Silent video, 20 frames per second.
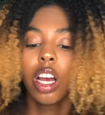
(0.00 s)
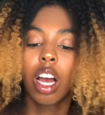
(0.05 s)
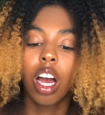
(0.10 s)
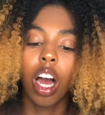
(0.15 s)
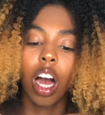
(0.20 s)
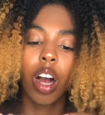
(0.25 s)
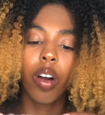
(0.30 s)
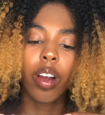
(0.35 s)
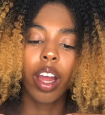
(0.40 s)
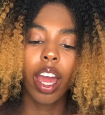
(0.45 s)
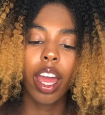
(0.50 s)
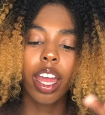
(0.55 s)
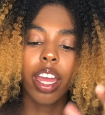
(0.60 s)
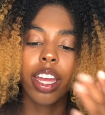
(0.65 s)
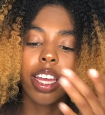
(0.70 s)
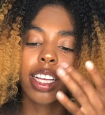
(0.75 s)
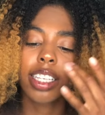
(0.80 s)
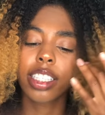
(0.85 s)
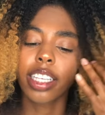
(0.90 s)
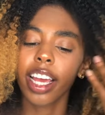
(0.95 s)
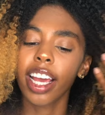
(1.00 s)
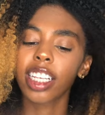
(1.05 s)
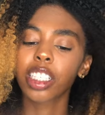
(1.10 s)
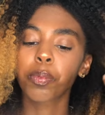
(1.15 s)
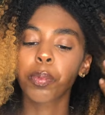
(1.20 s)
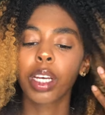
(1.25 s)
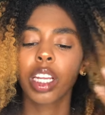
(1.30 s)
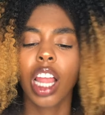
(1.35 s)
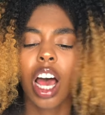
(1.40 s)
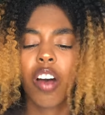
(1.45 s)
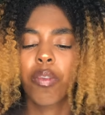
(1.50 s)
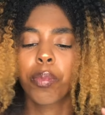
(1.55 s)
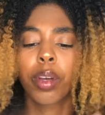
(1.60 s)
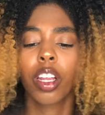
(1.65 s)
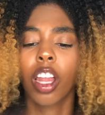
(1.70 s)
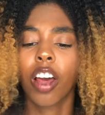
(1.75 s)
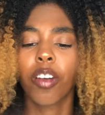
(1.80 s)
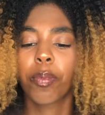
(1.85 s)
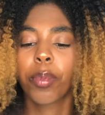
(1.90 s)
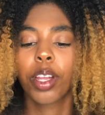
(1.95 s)
Okay, it says peel off, peel
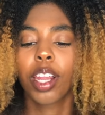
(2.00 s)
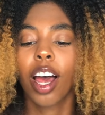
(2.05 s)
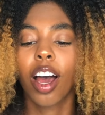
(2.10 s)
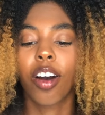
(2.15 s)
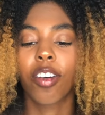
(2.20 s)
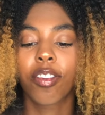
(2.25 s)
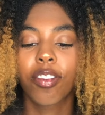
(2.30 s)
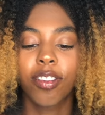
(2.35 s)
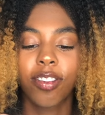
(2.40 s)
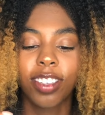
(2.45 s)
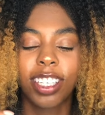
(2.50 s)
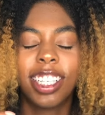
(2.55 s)
off, peel off.